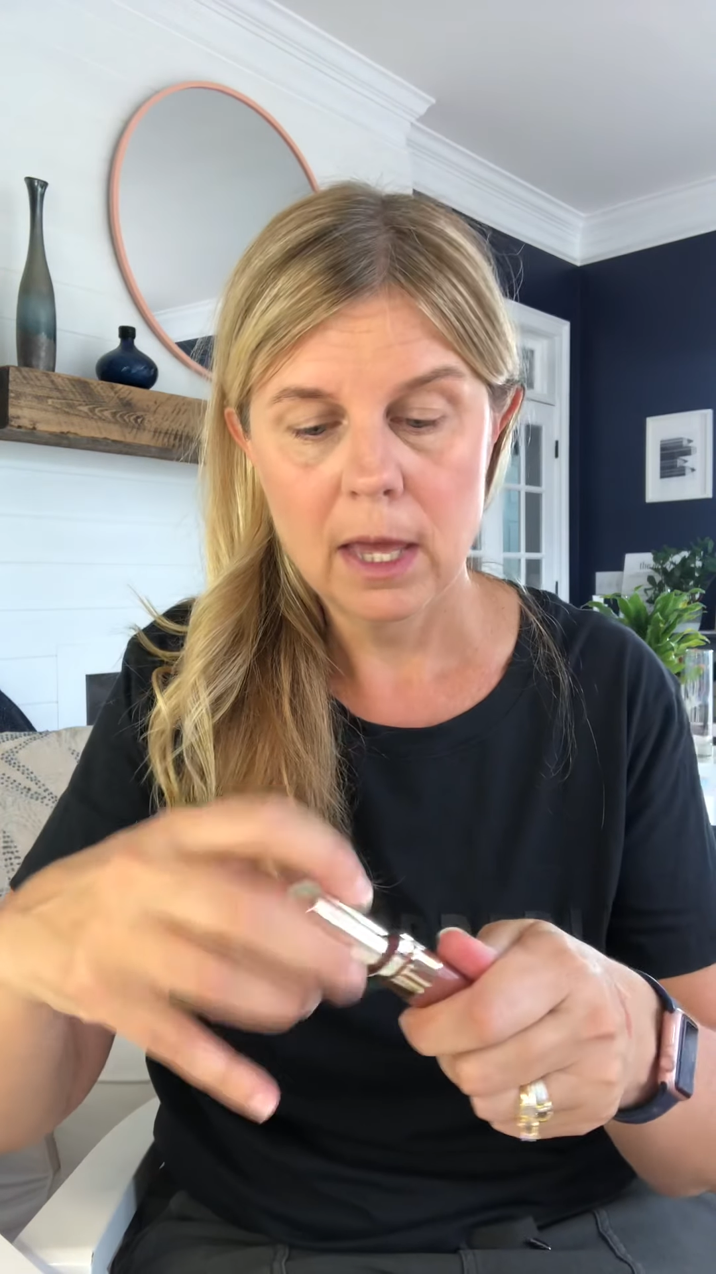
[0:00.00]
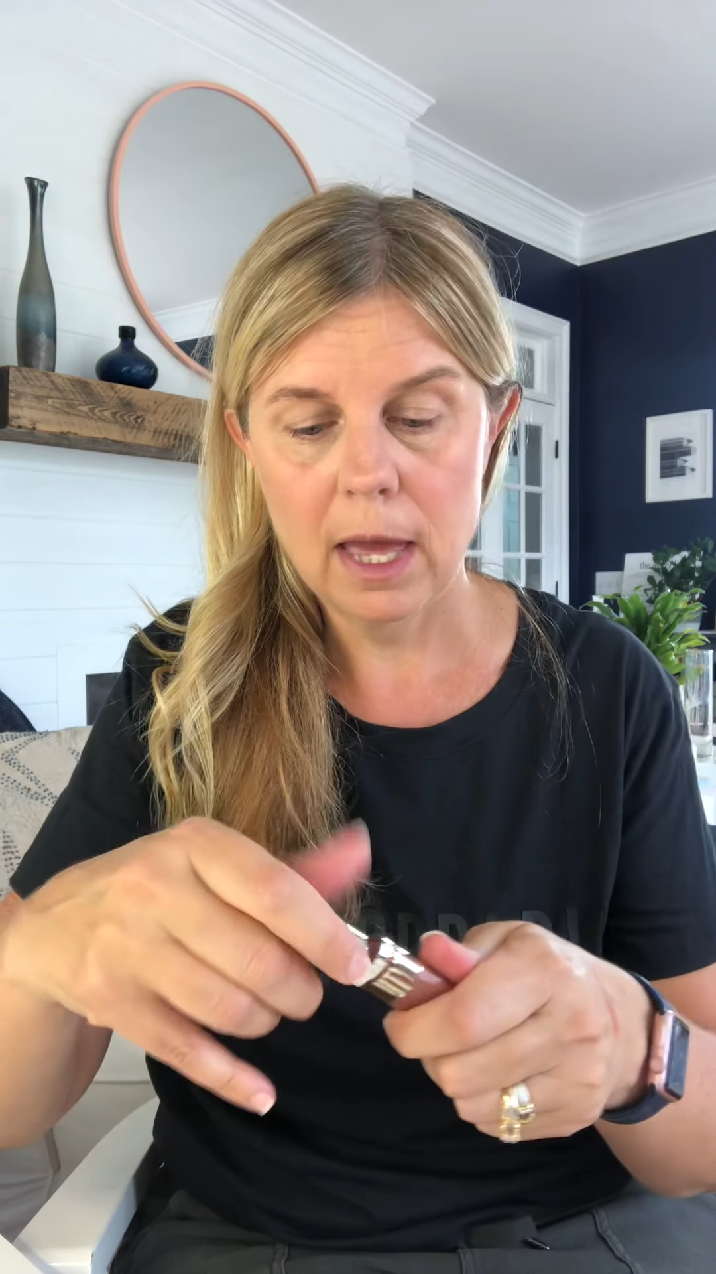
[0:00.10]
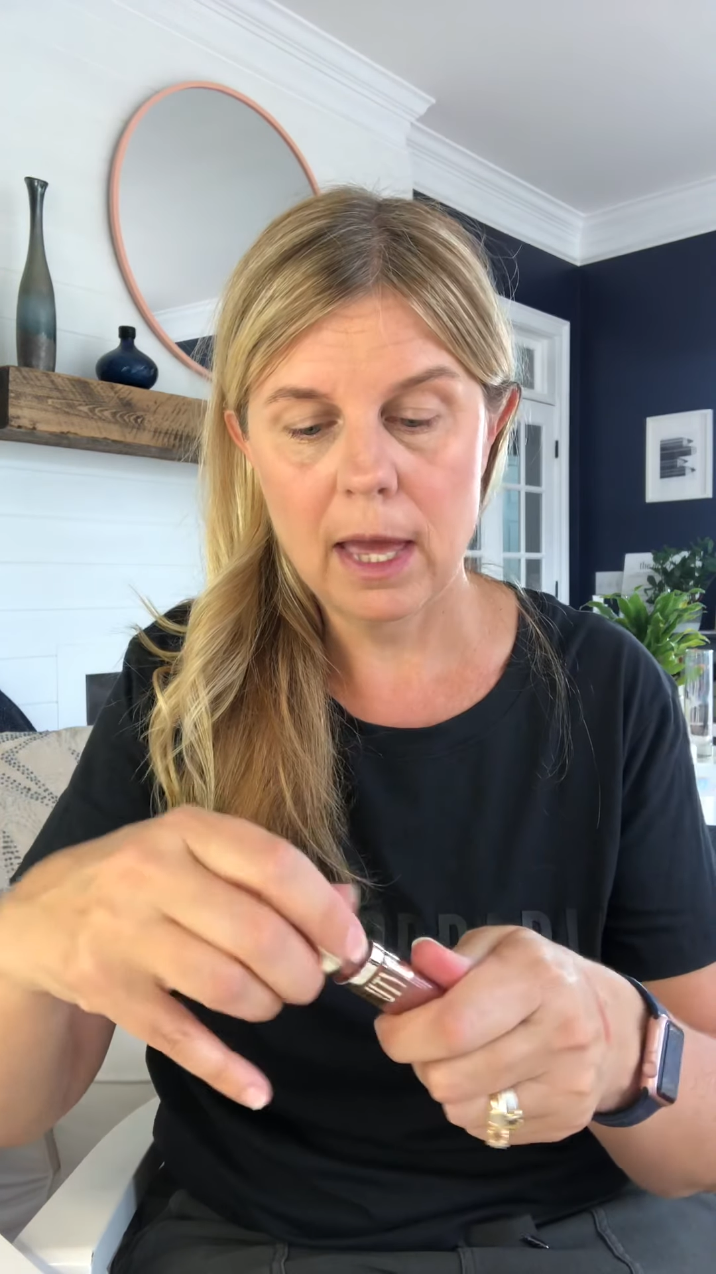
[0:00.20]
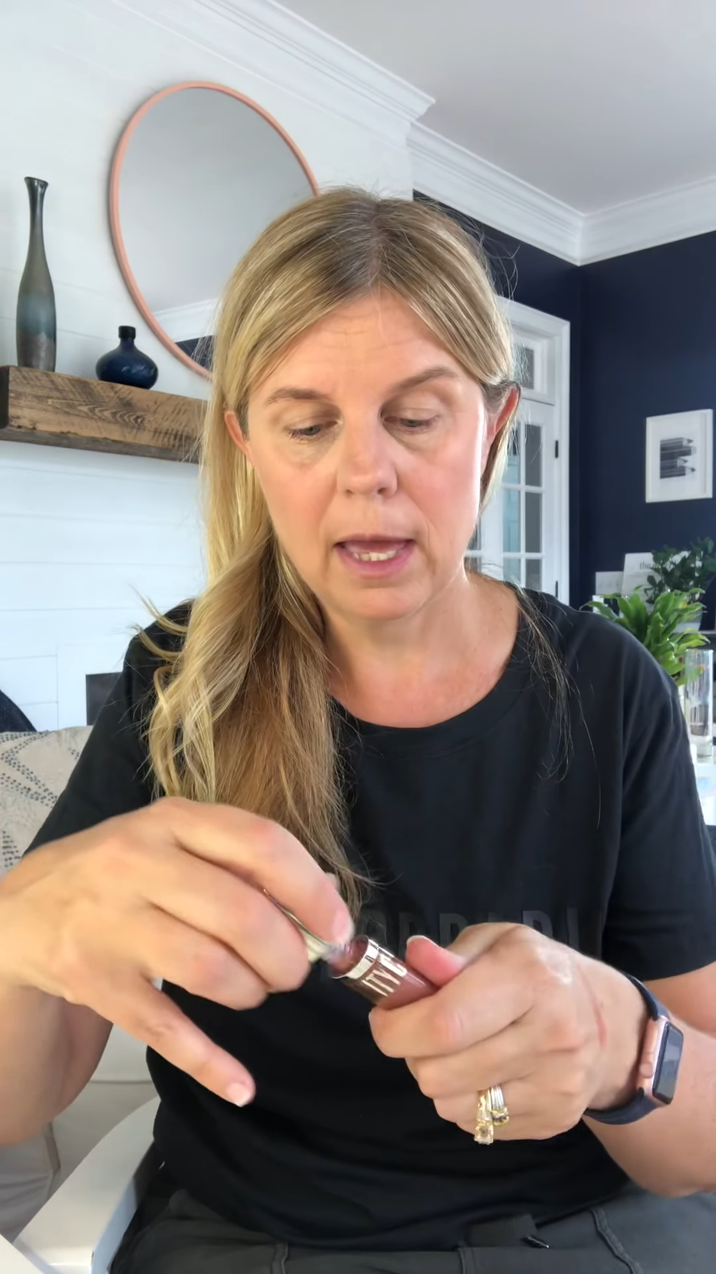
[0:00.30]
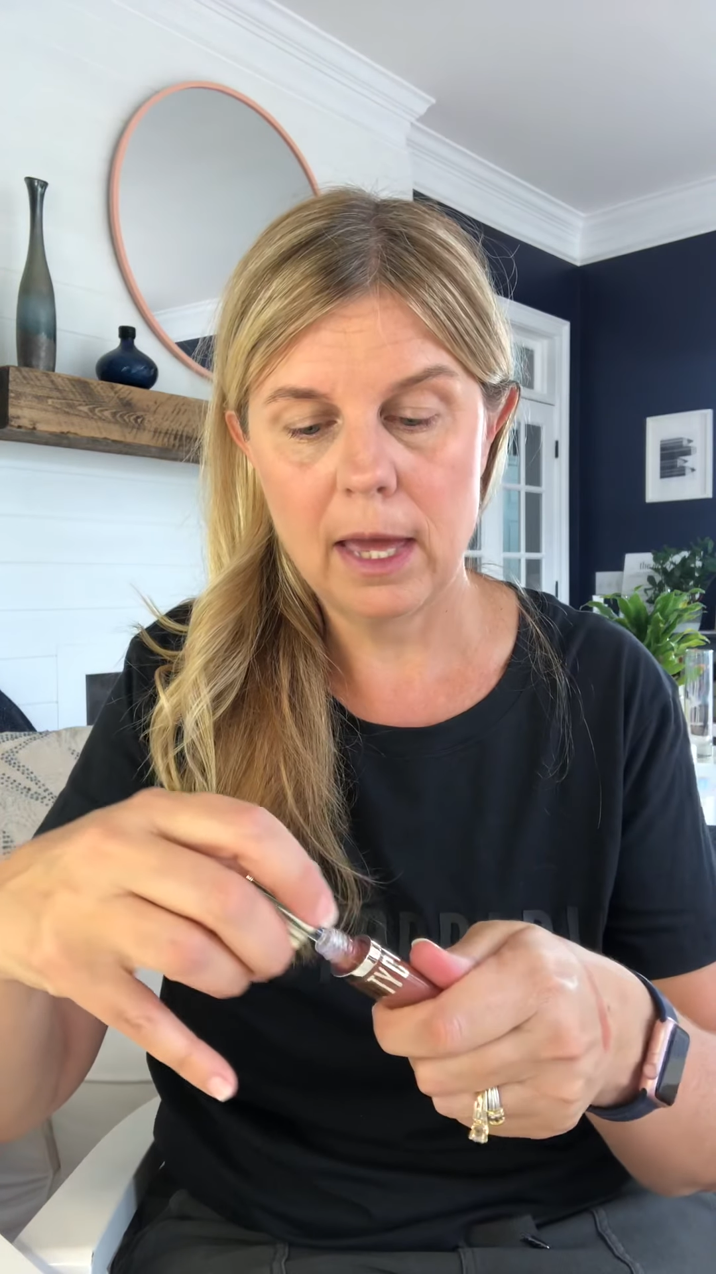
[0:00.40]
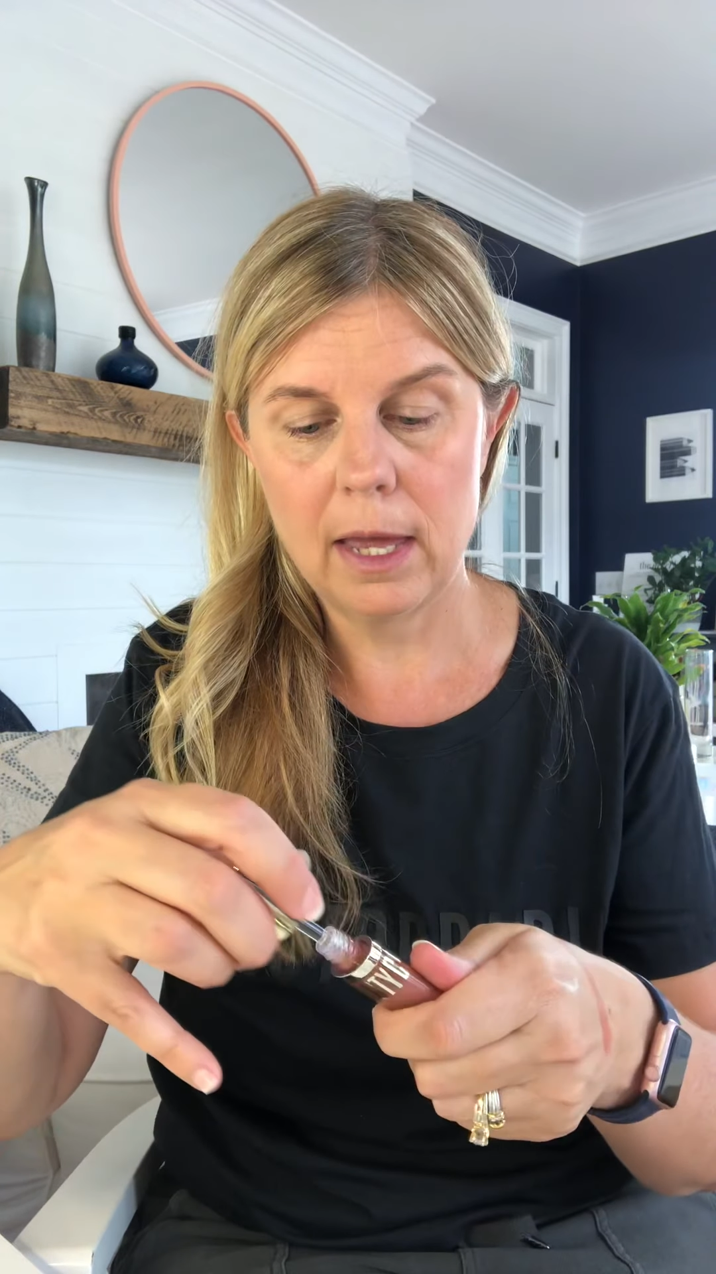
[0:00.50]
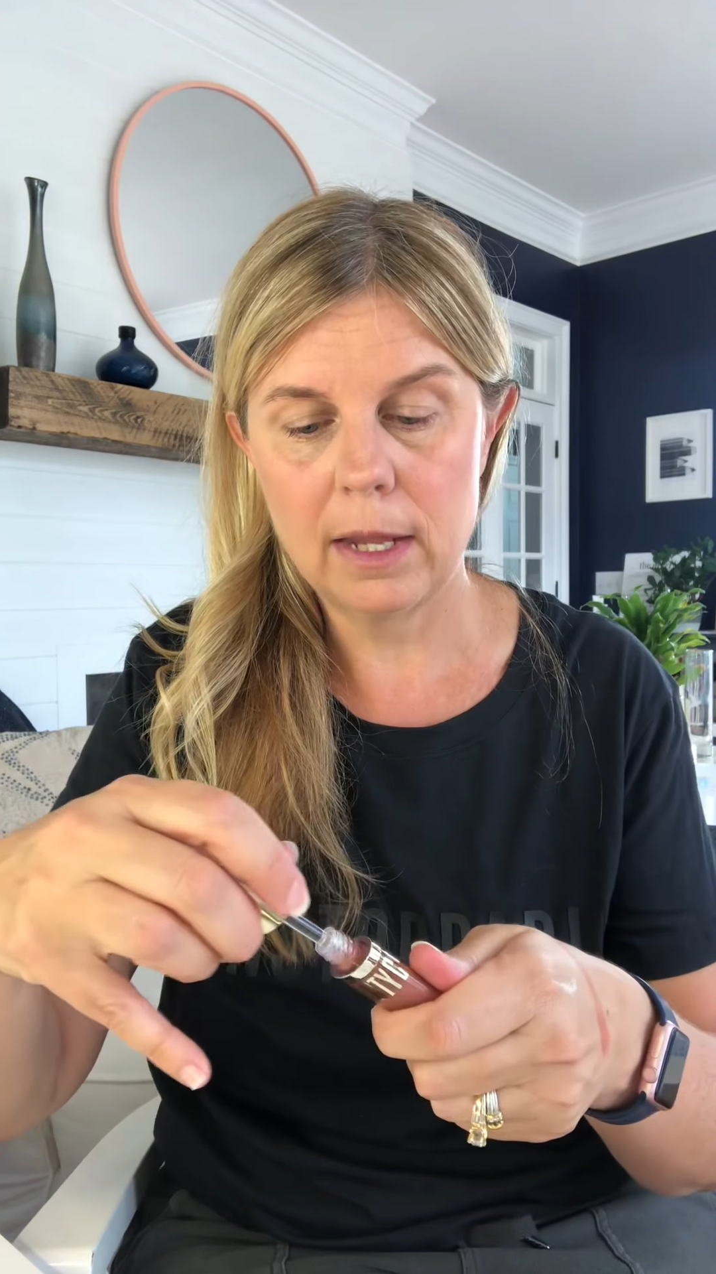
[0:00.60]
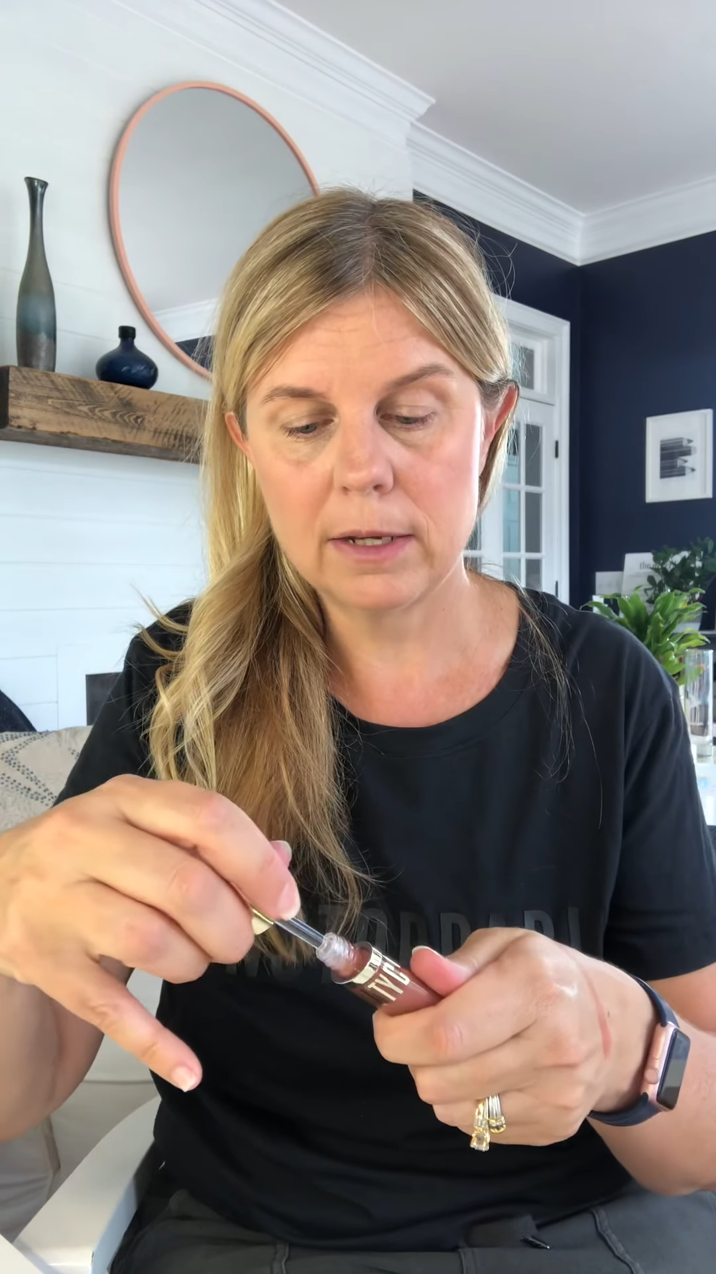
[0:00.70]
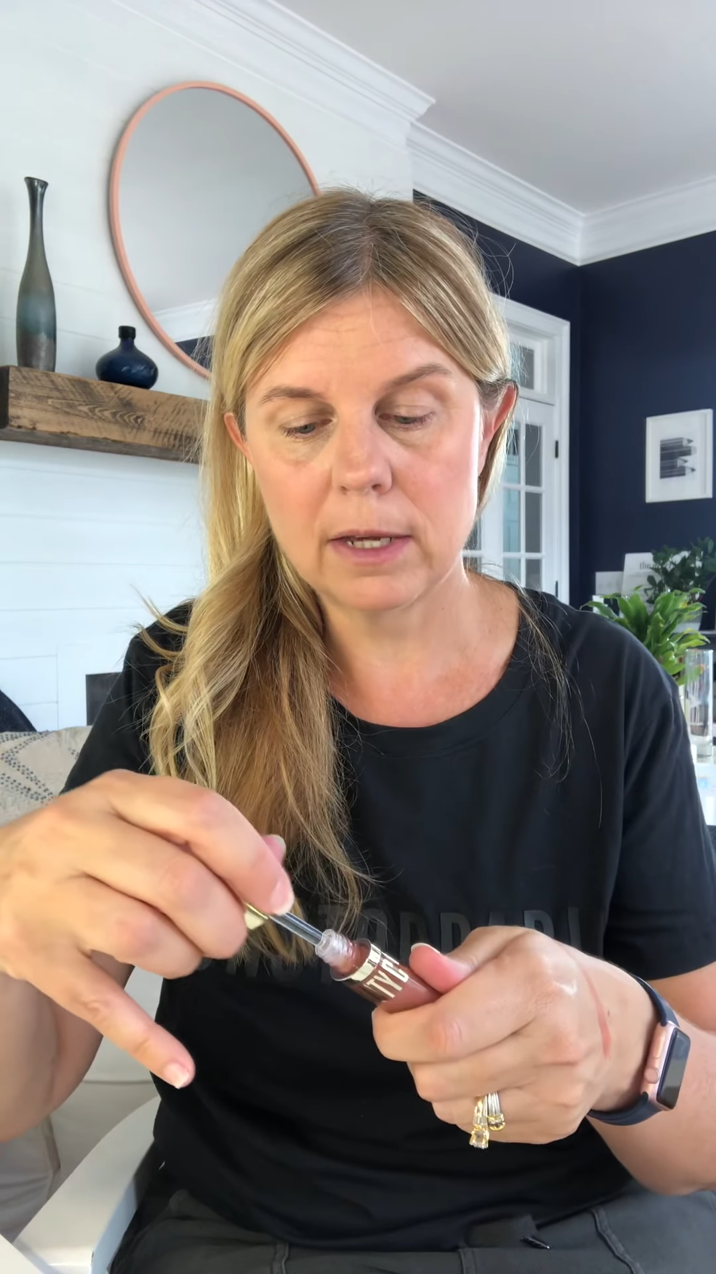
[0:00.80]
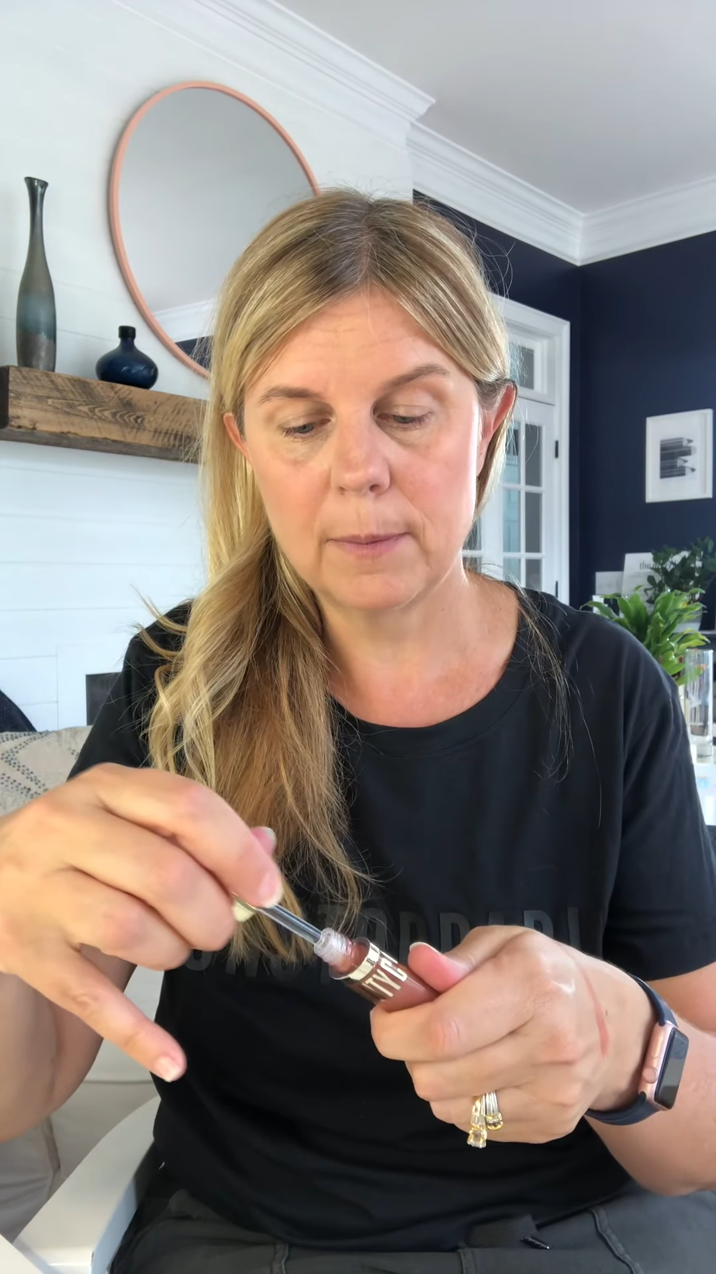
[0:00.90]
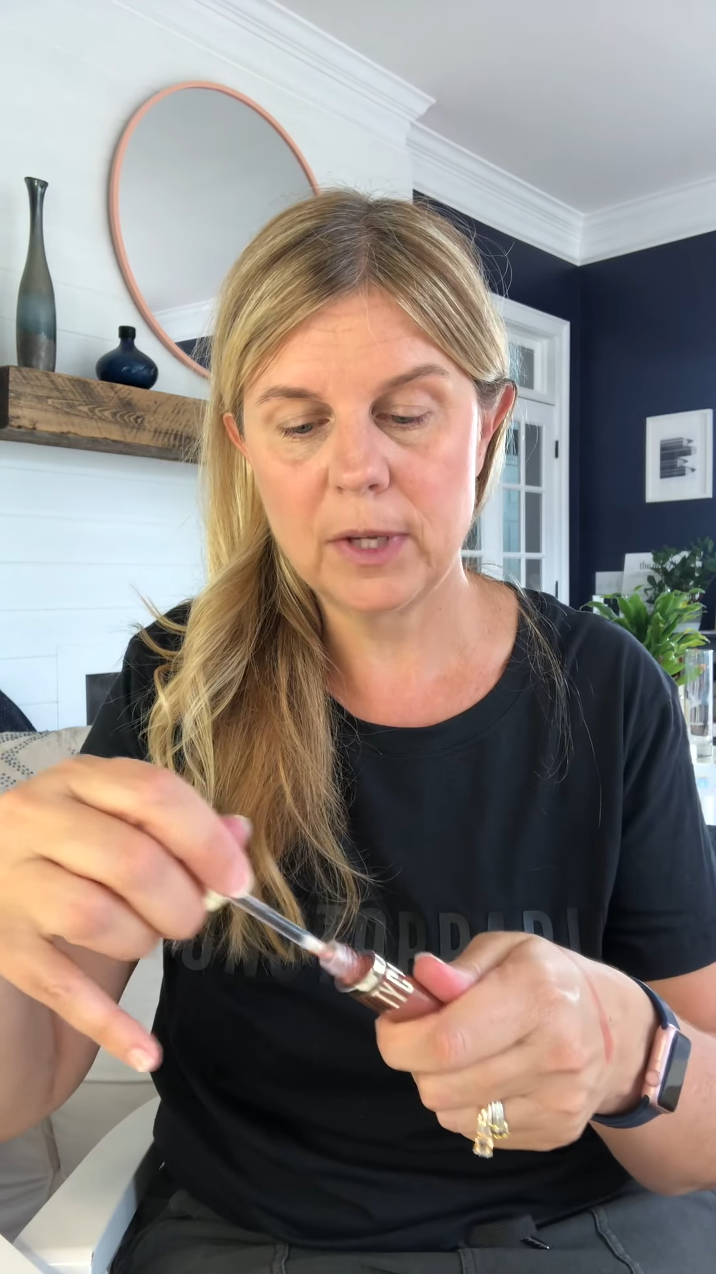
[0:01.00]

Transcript: And I'm